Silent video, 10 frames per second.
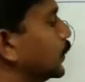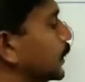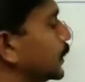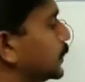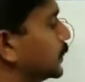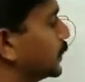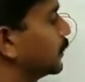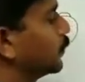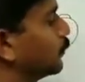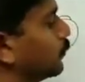we know that
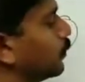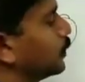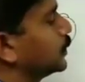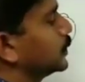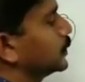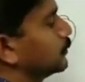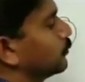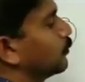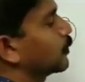sum of all